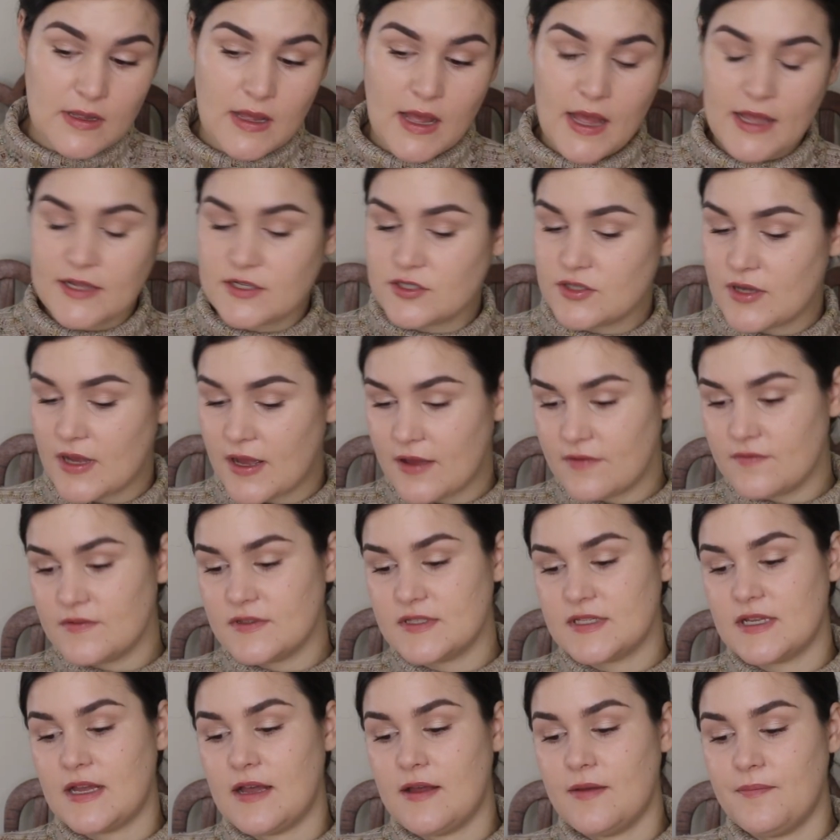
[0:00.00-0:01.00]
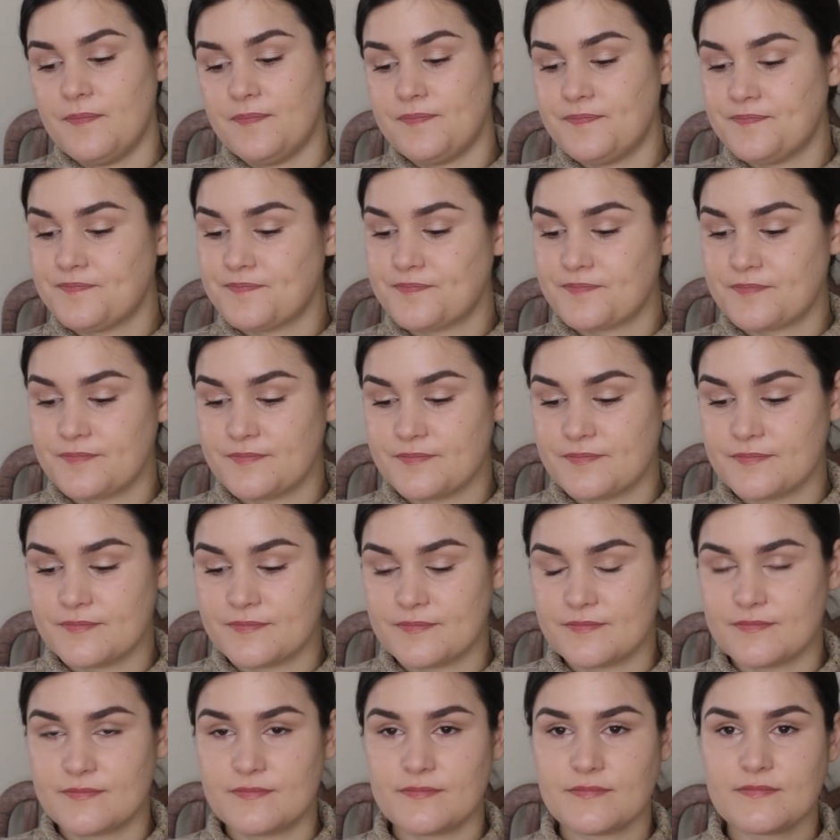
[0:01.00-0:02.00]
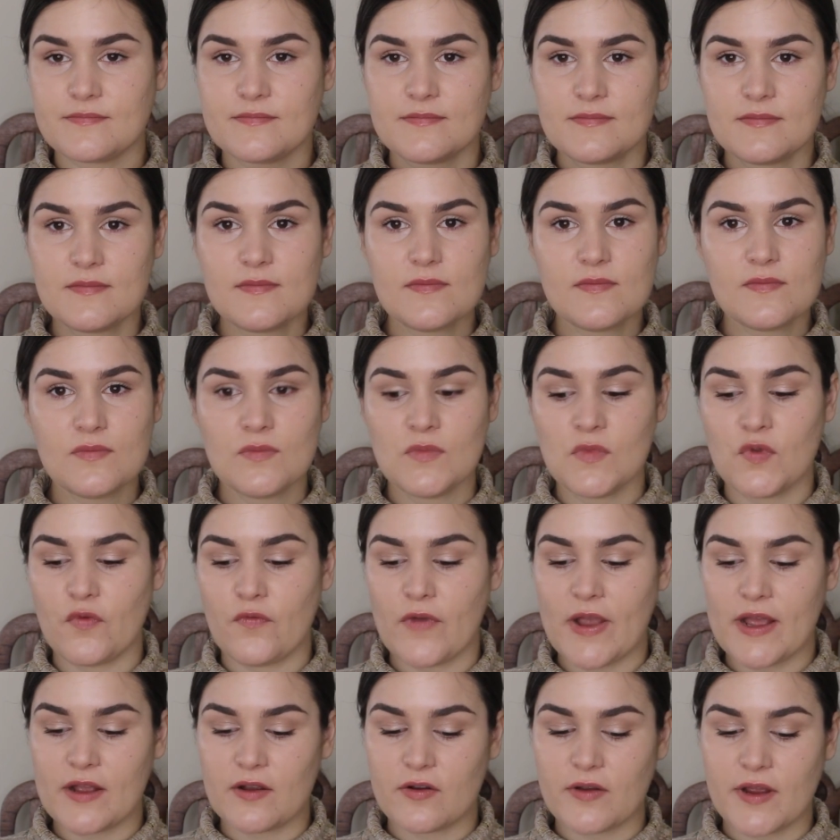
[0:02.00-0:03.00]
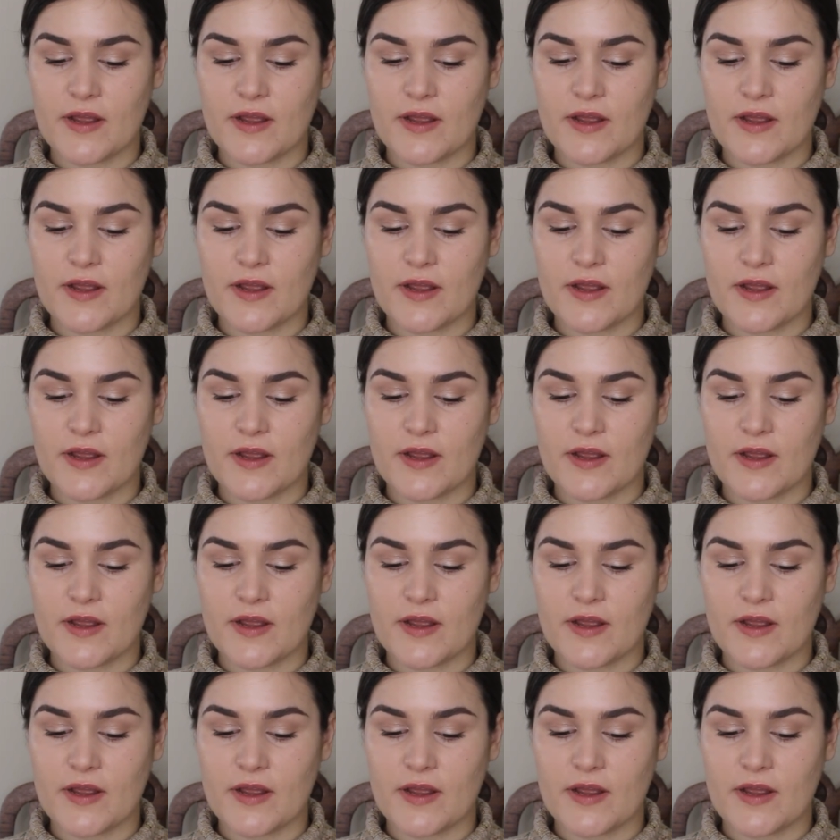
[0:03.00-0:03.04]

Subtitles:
I do have some brand